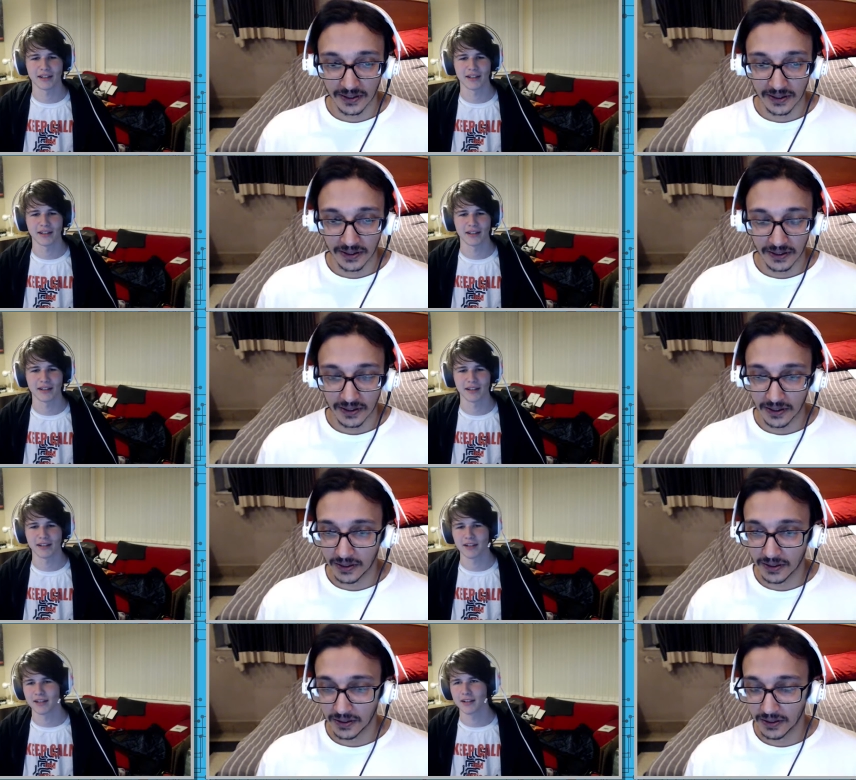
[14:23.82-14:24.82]

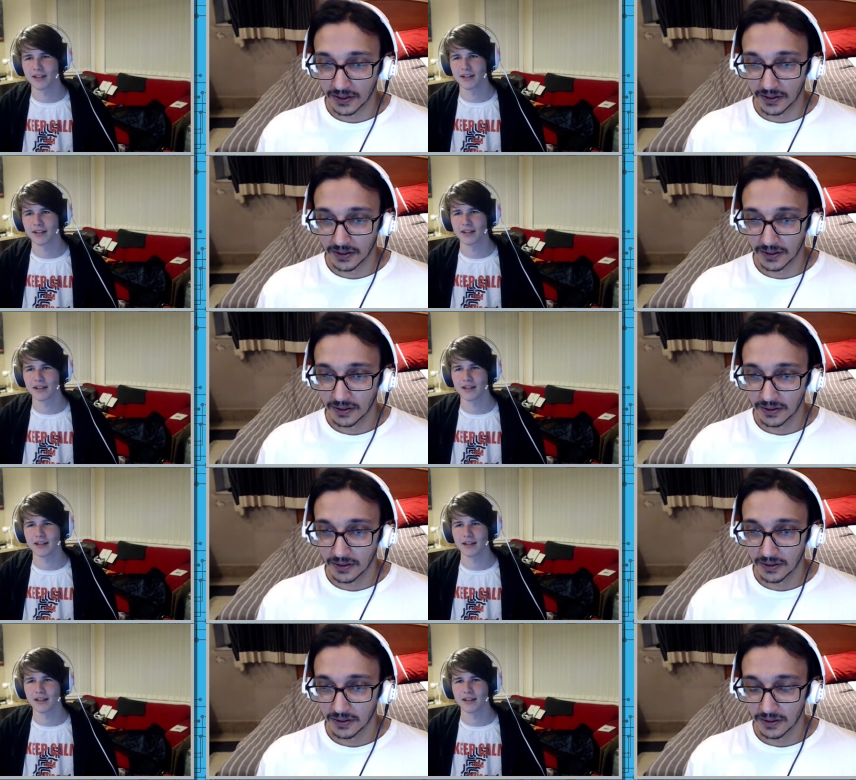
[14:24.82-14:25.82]

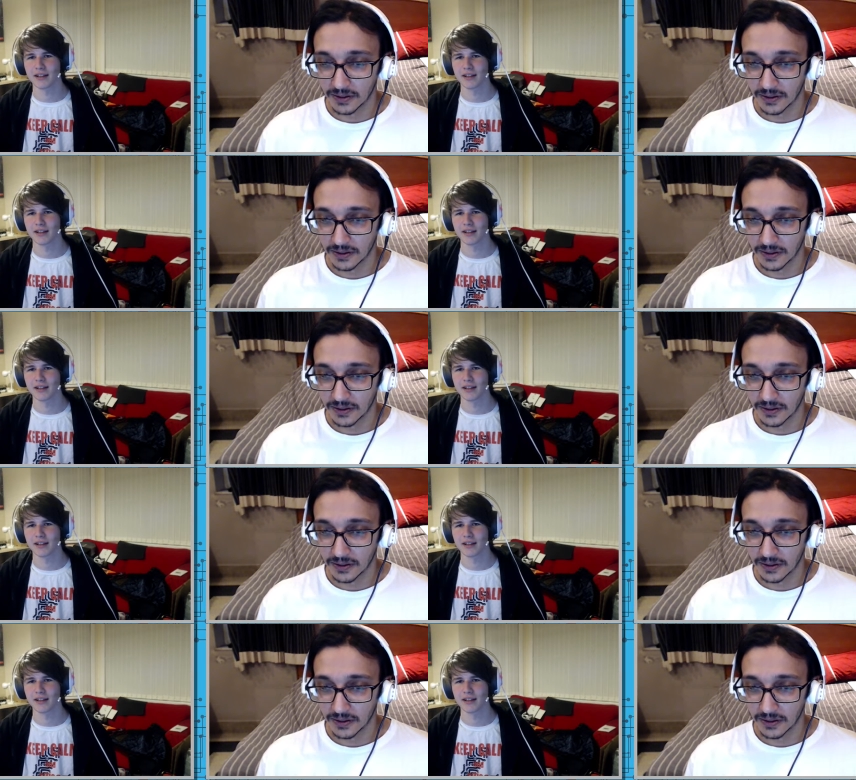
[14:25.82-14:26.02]
Nobody speaks.